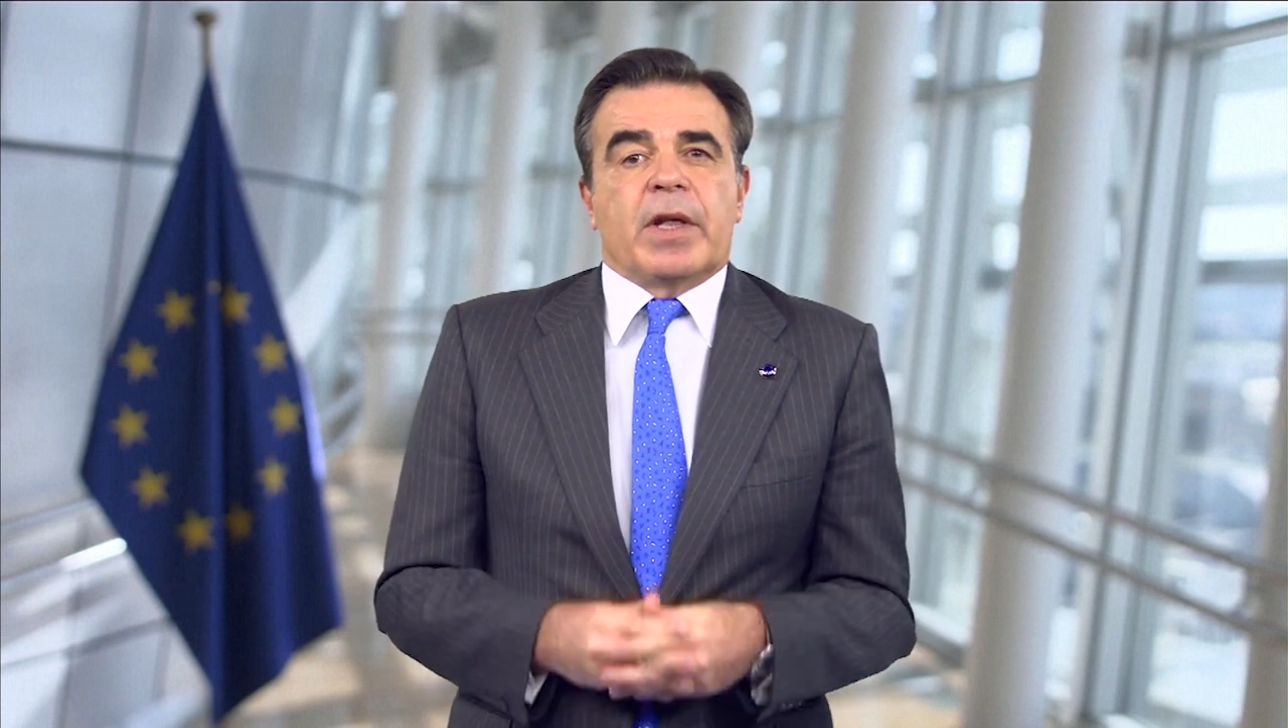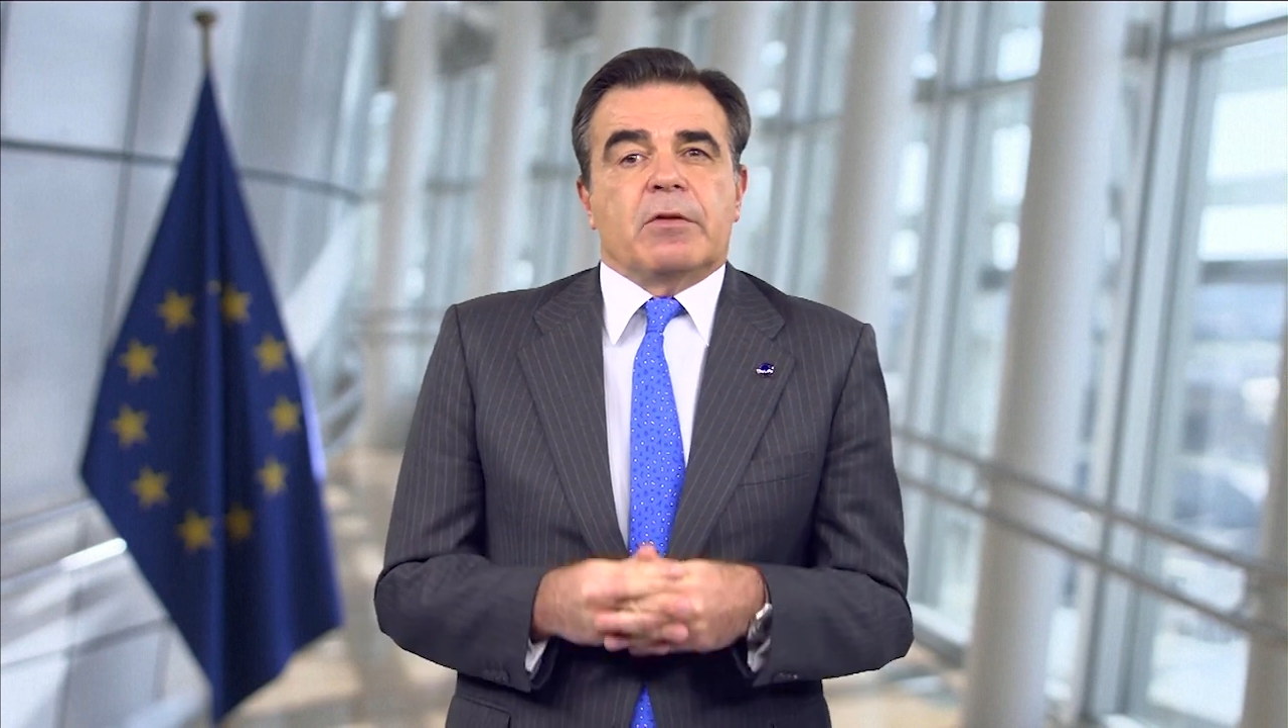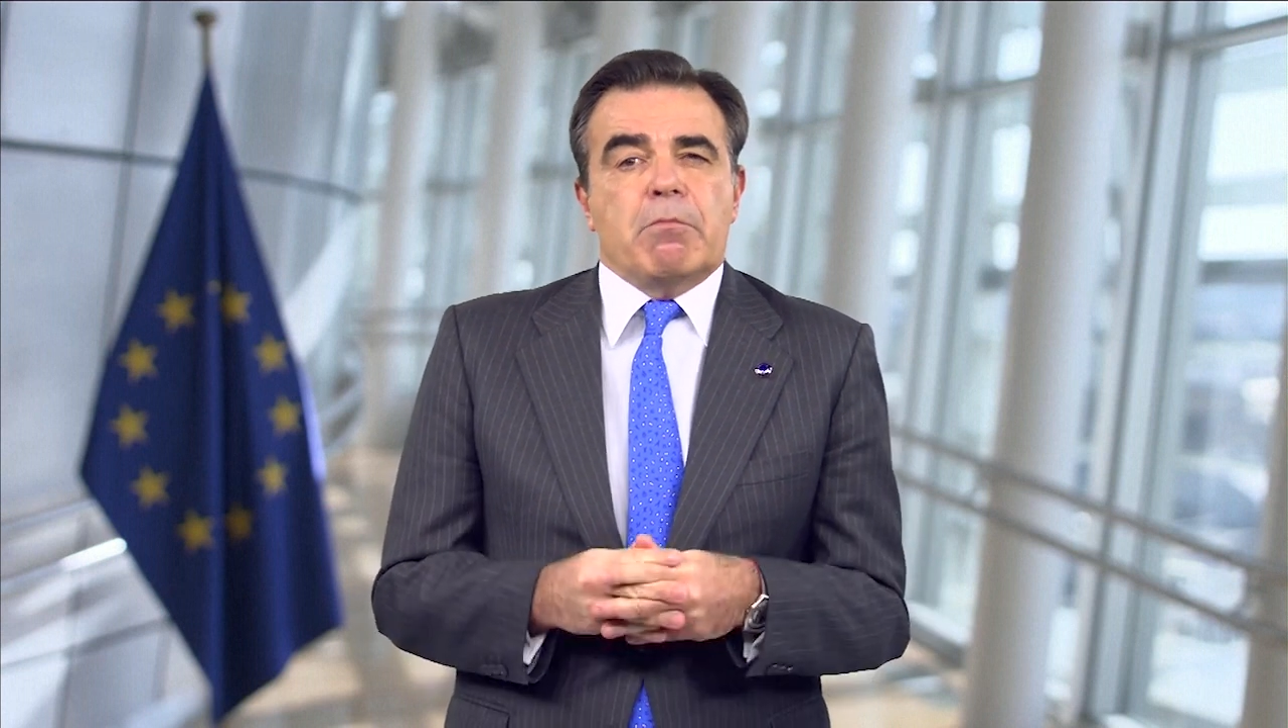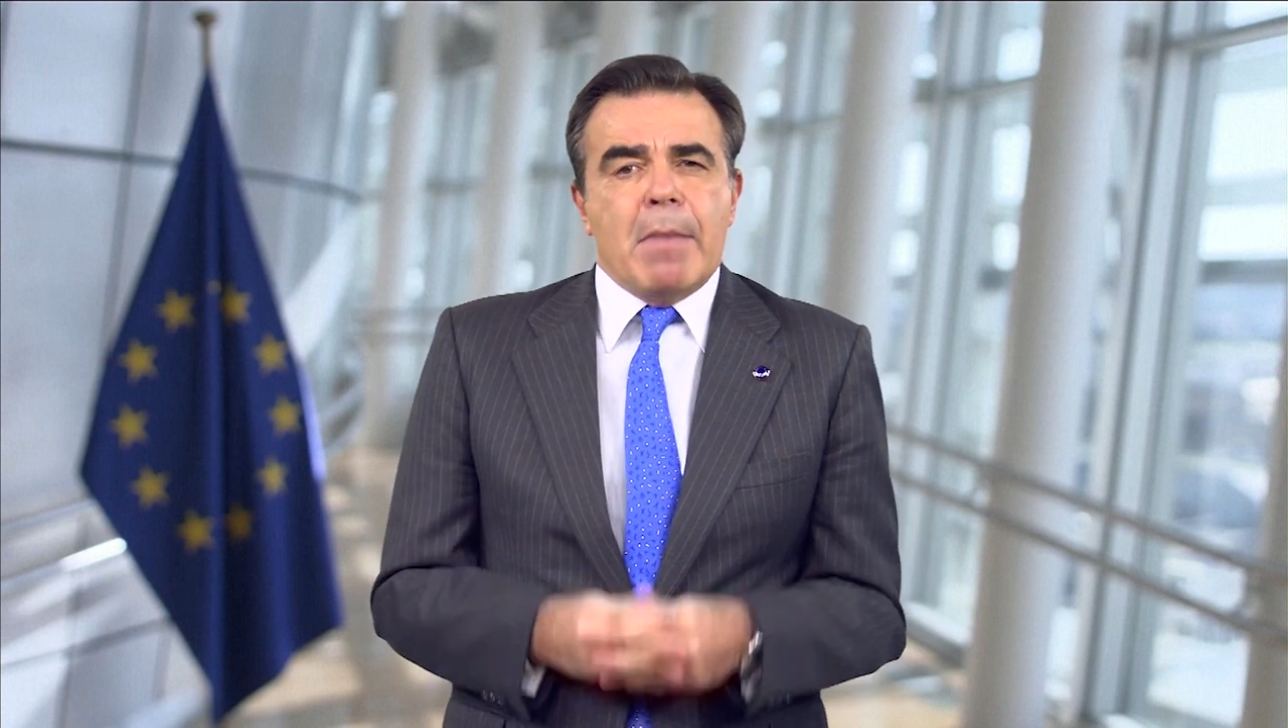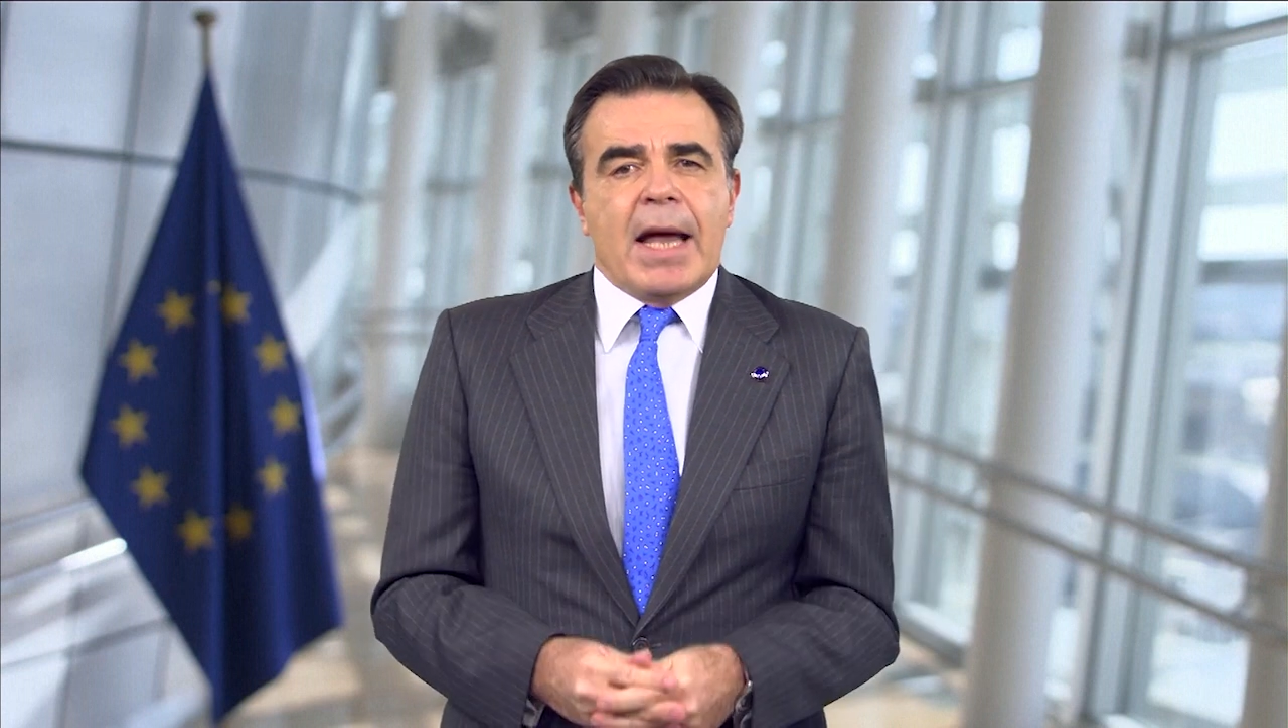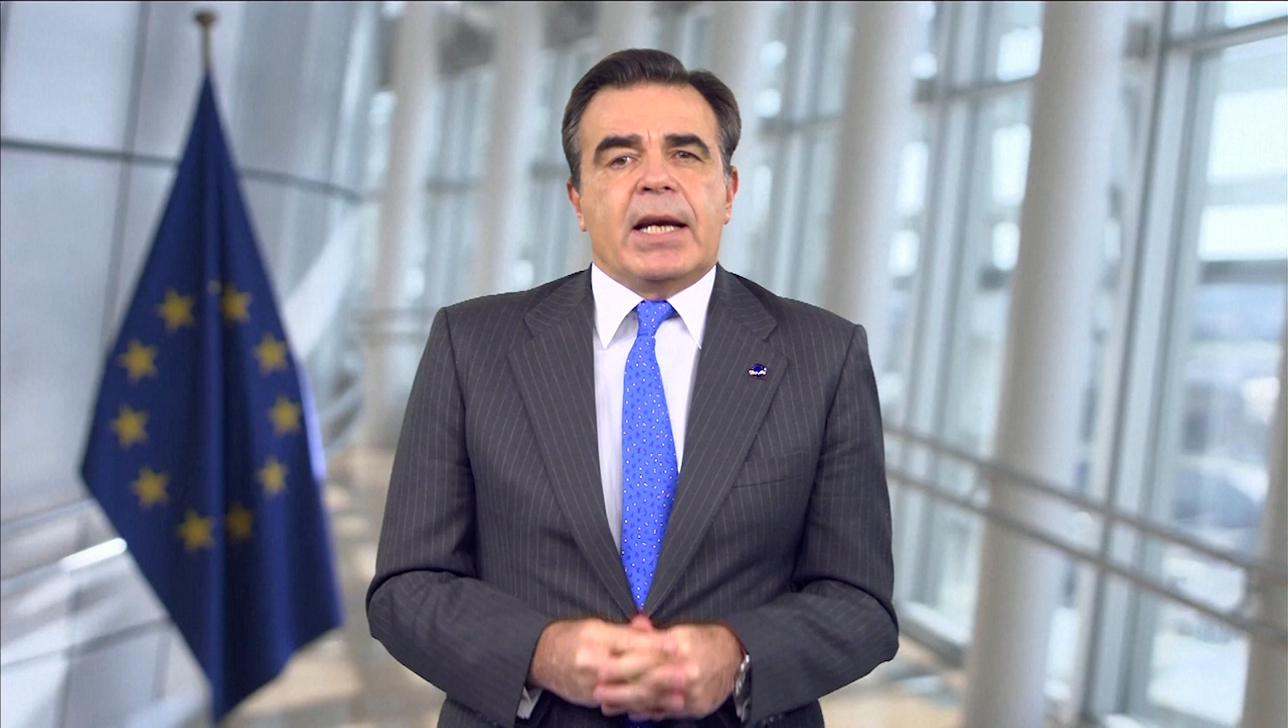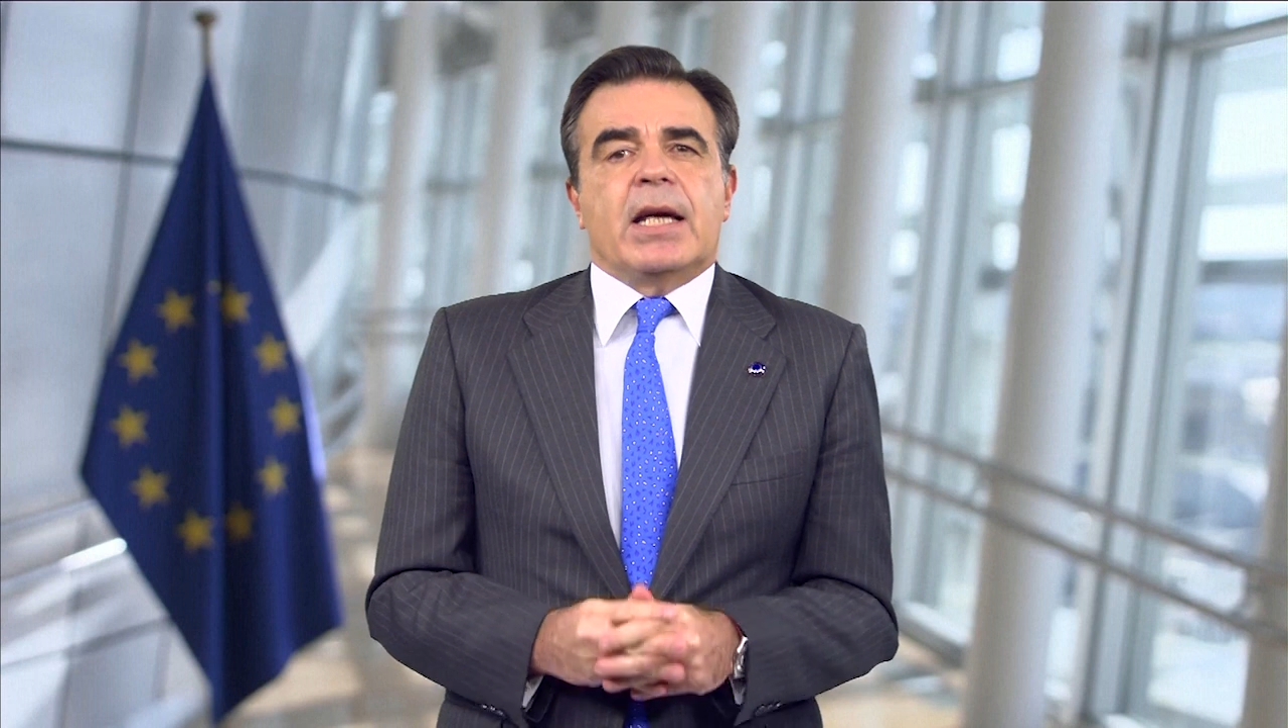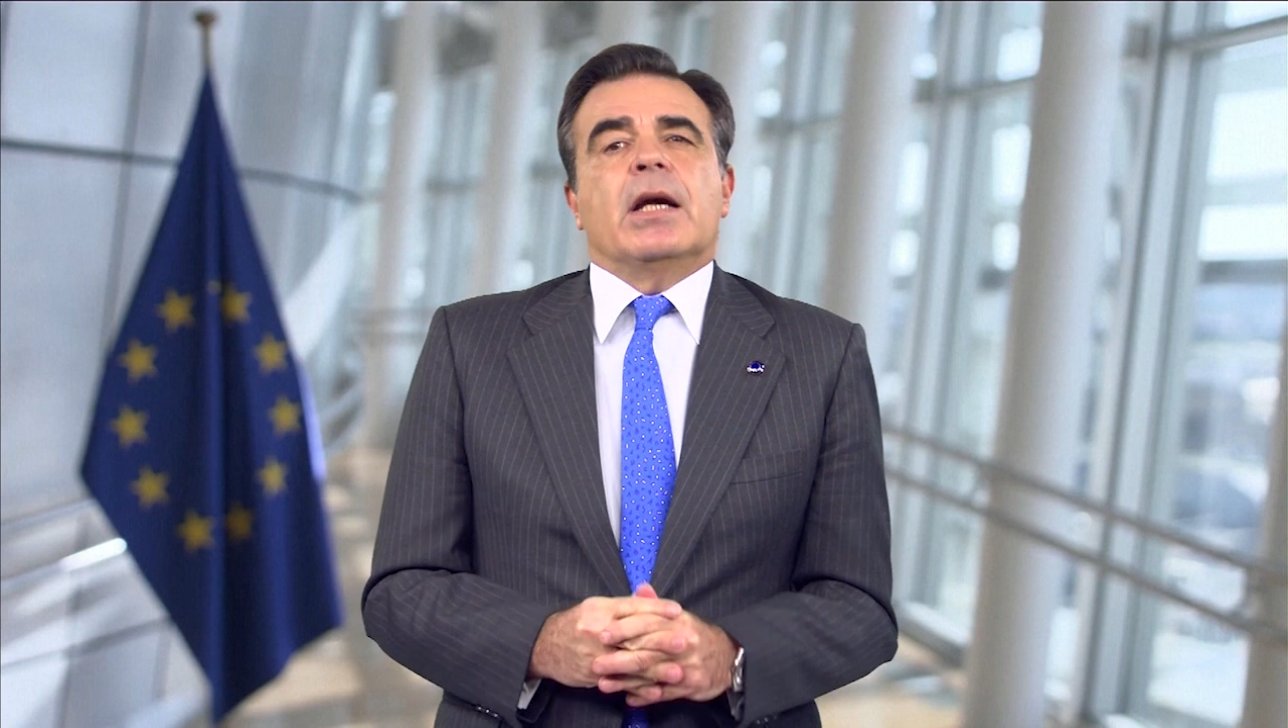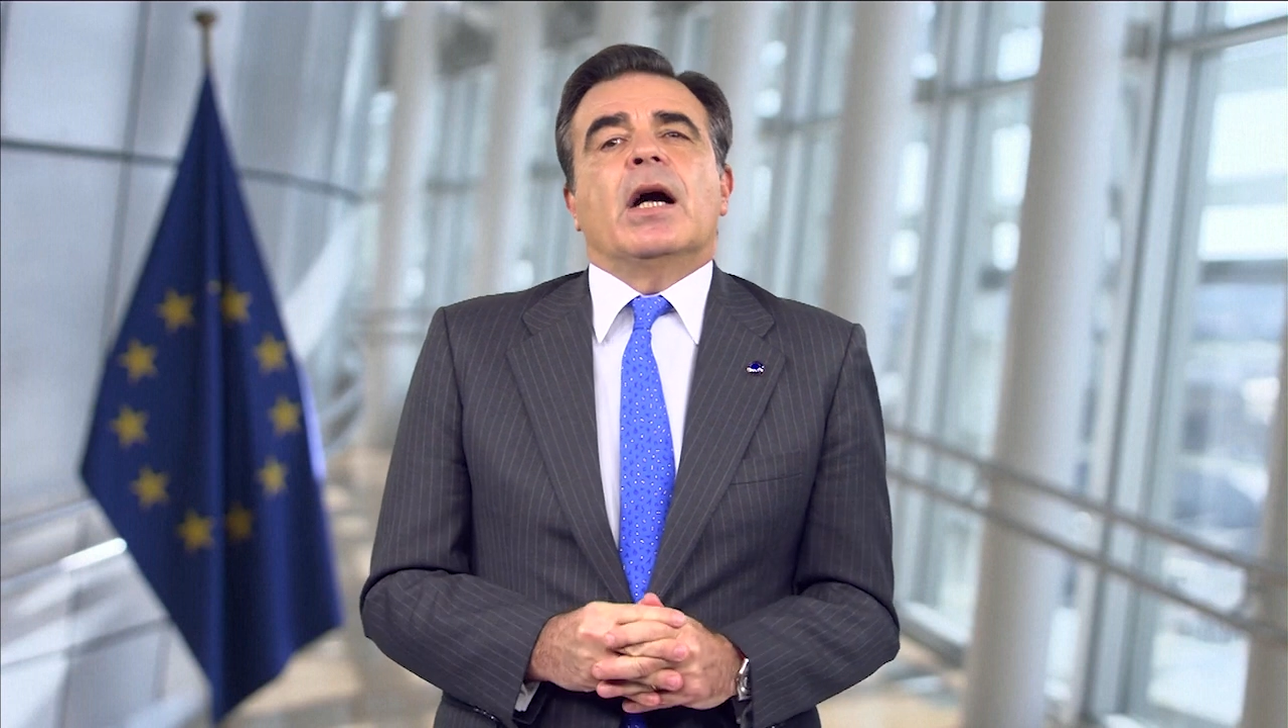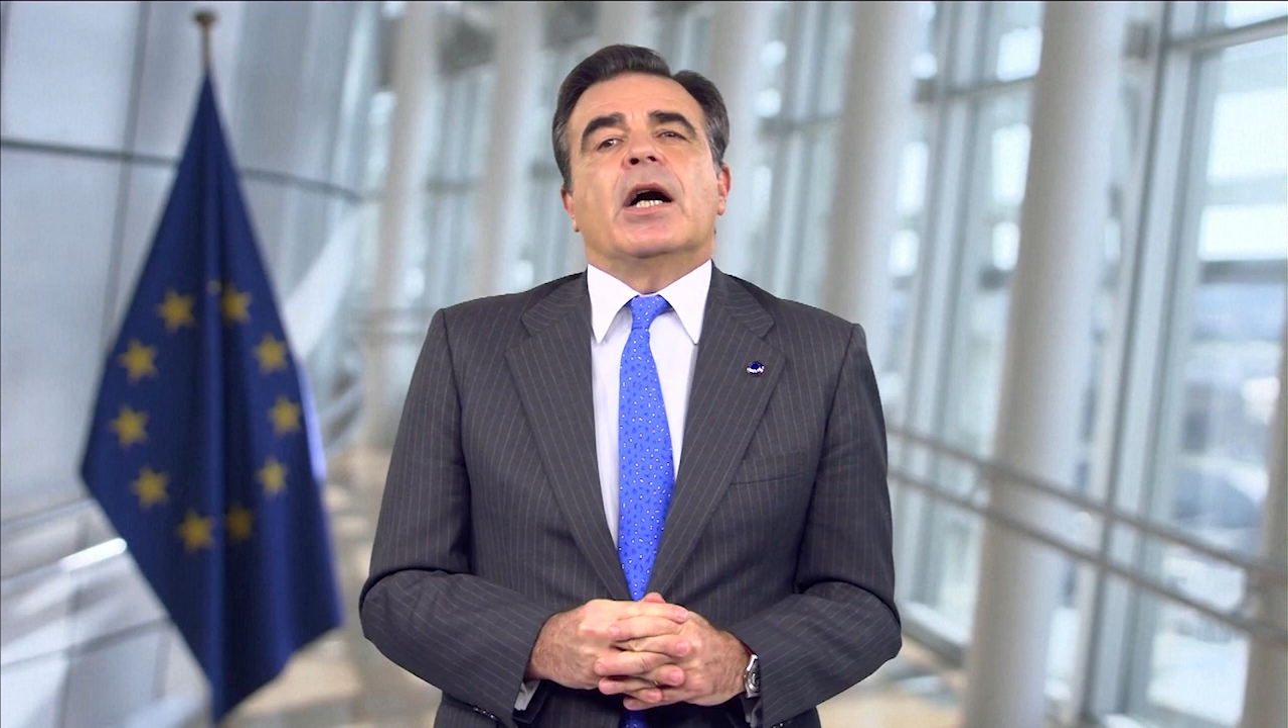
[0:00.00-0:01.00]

that many